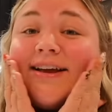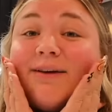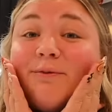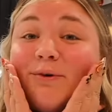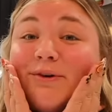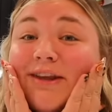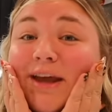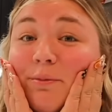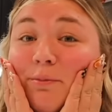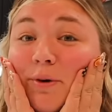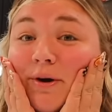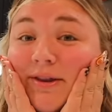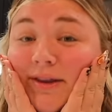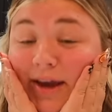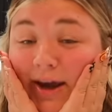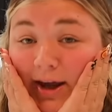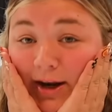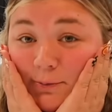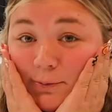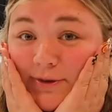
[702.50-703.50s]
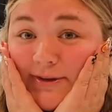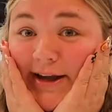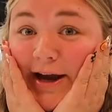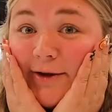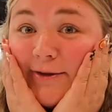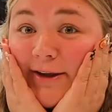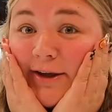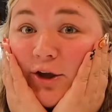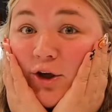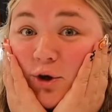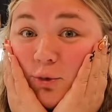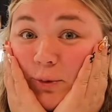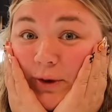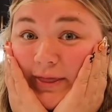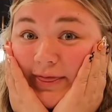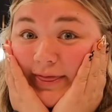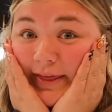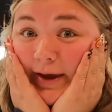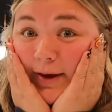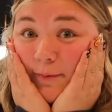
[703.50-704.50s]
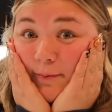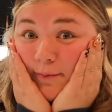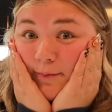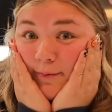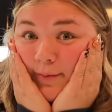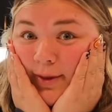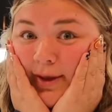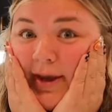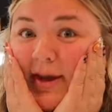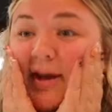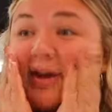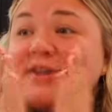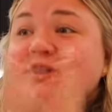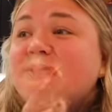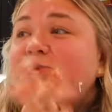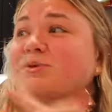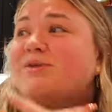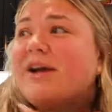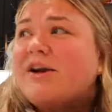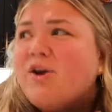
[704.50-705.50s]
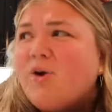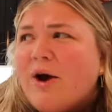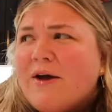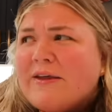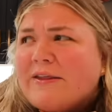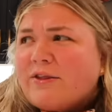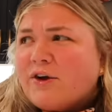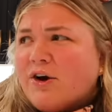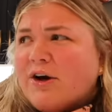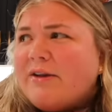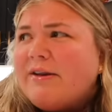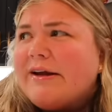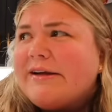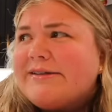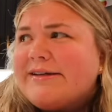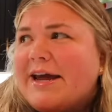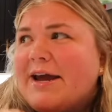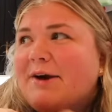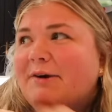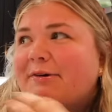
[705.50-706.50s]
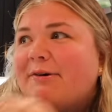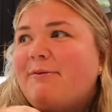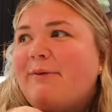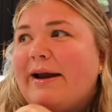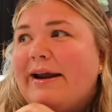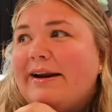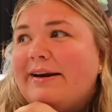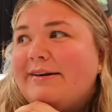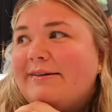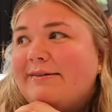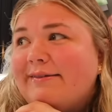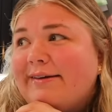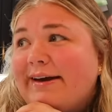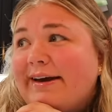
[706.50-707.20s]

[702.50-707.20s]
that when they put the animal down, like you're with them. She was like, no, I think they're gonna like take her away to do